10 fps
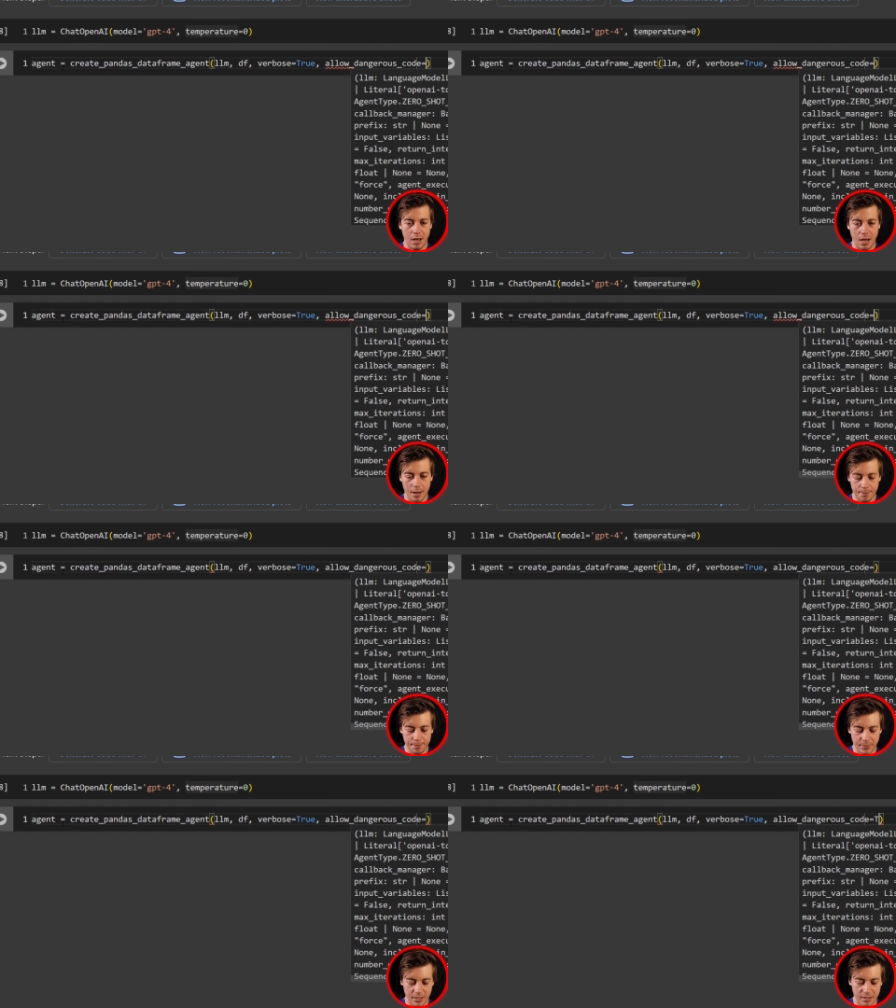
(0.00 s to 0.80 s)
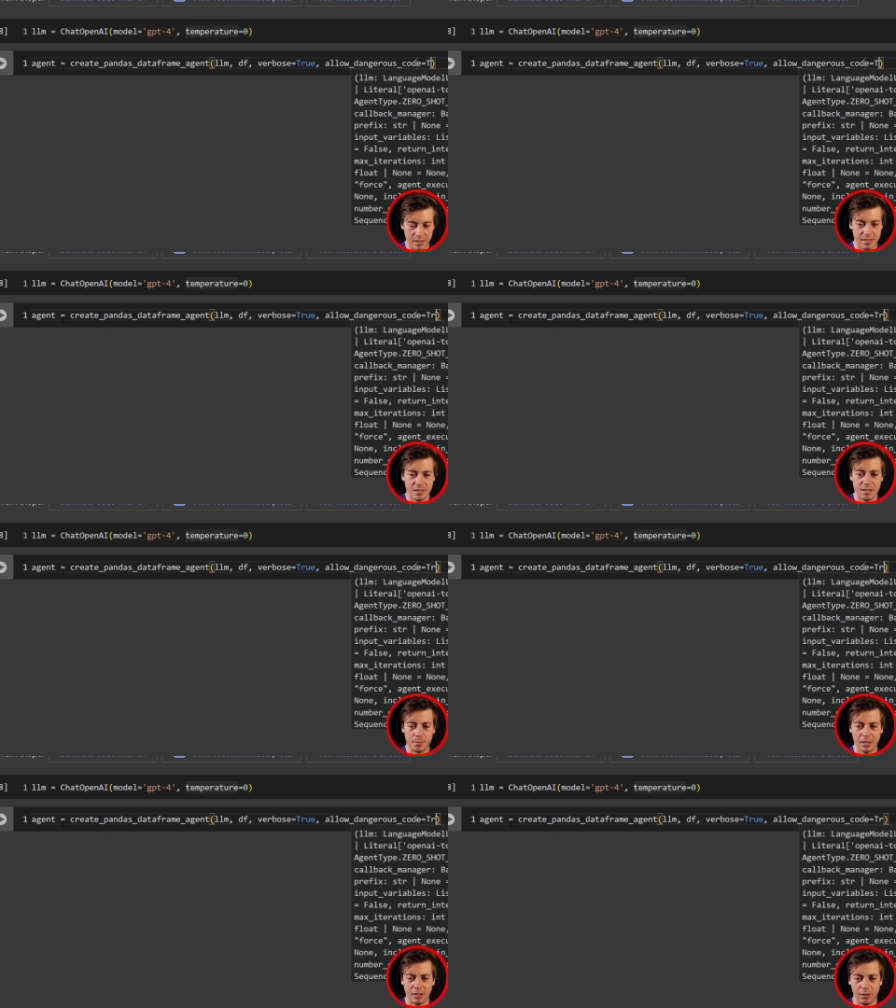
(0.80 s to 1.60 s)
Um, this is
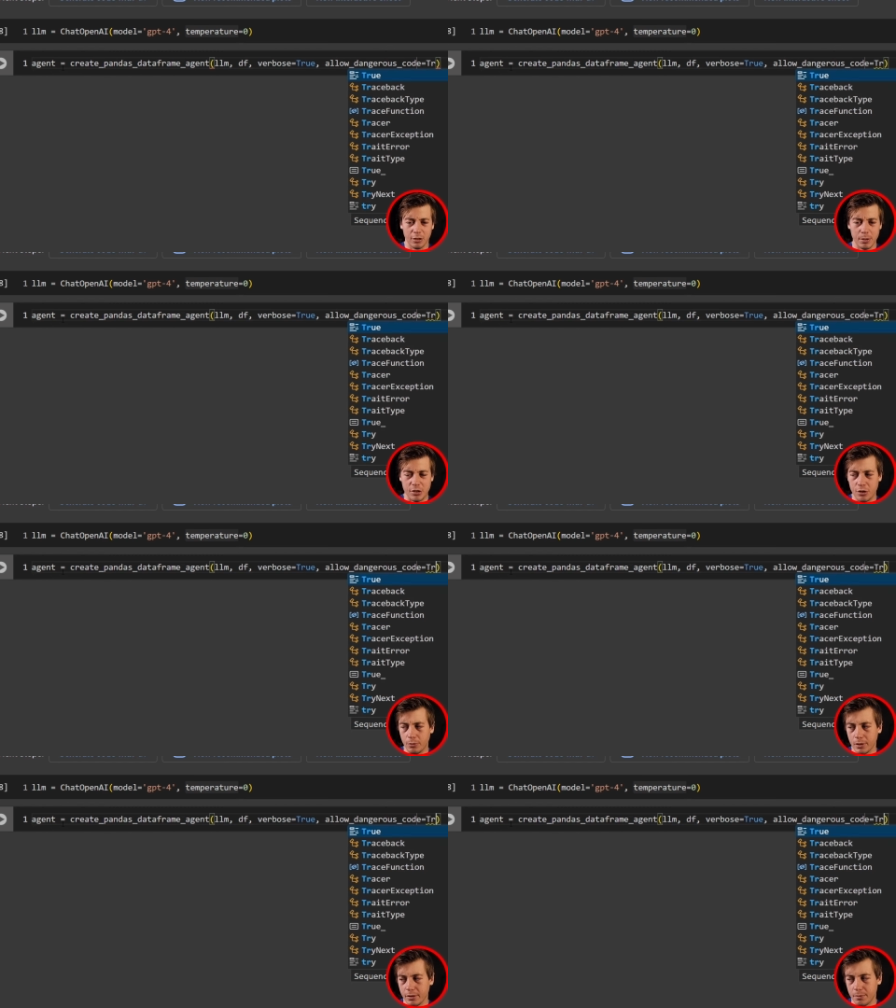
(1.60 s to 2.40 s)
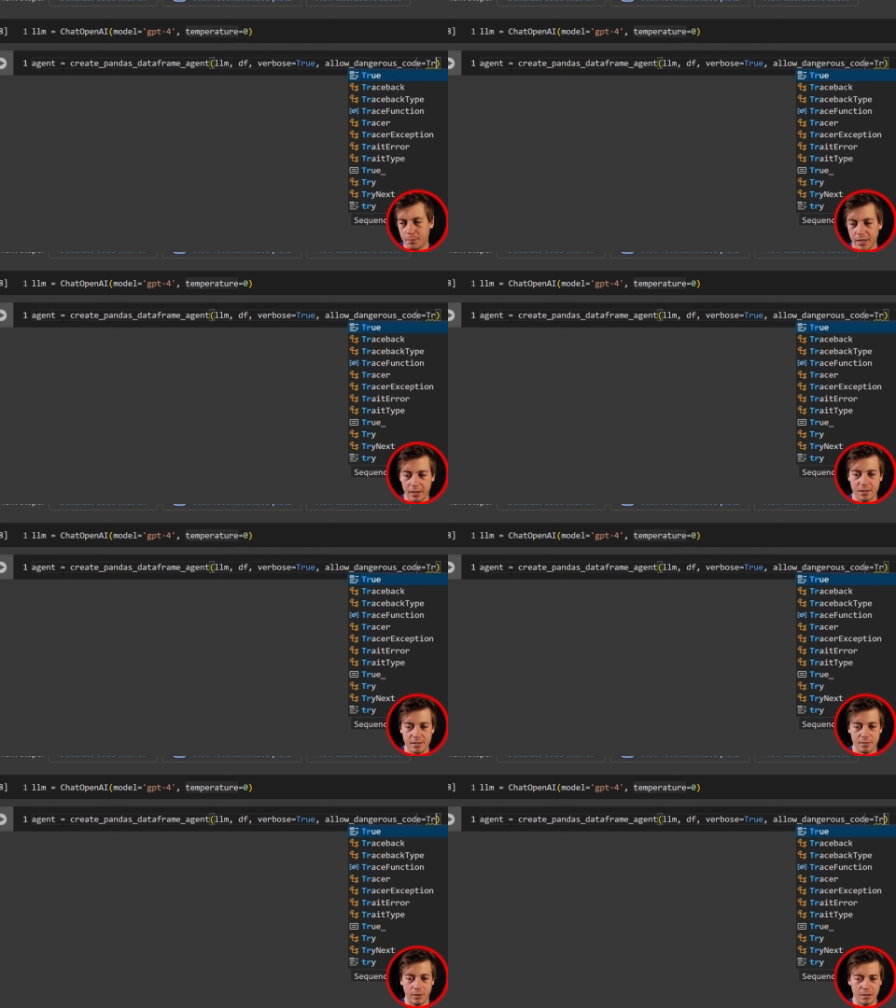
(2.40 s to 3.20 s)
something a little bit newer
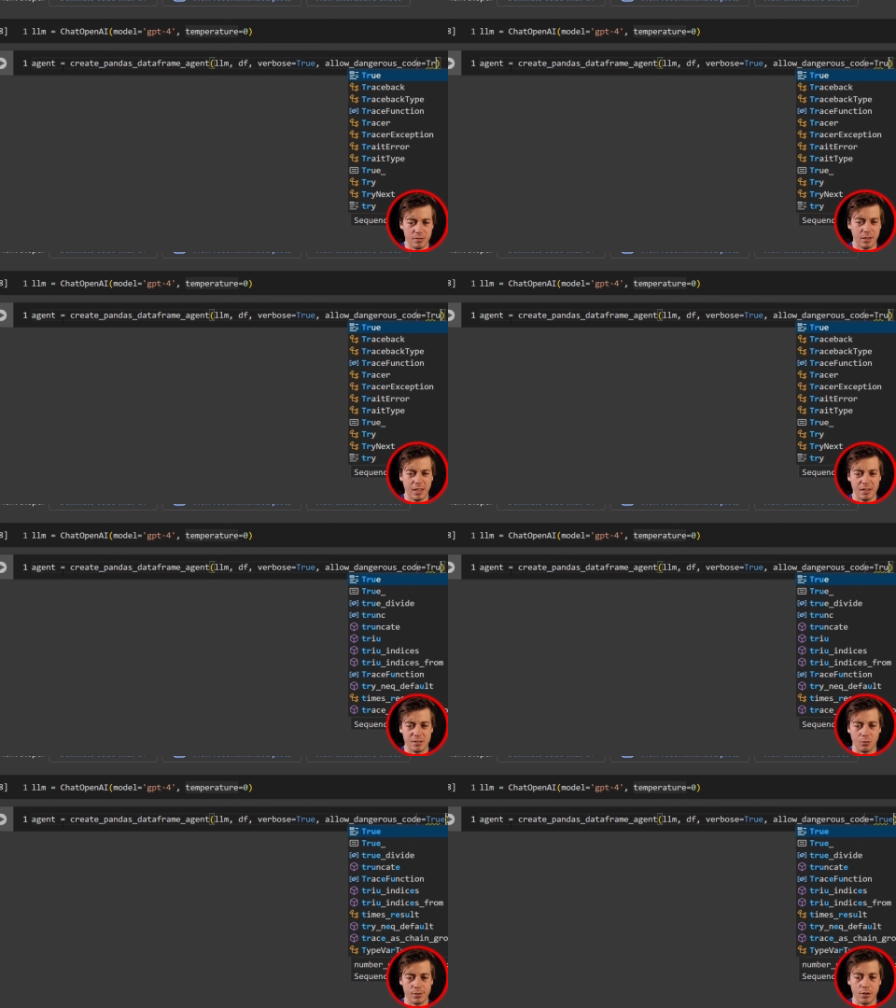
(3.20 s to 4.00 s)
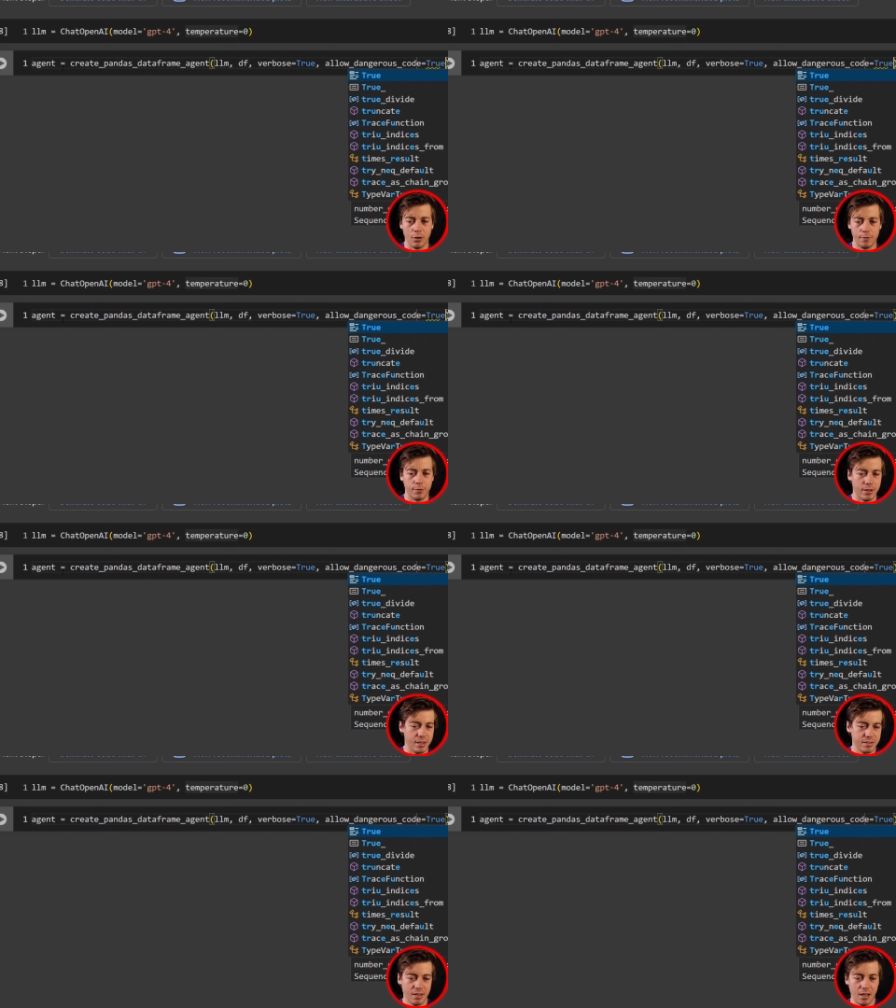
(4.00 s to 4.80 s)
because when I was looking at source code for
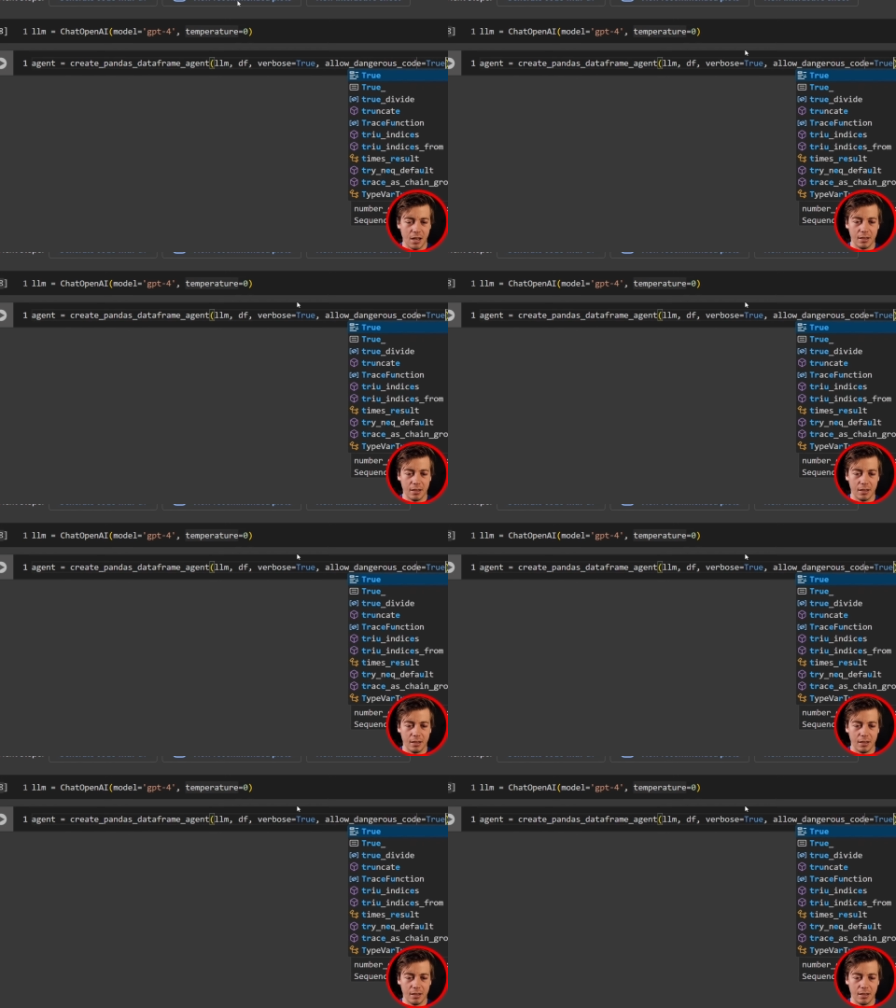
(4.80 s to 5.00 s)
this,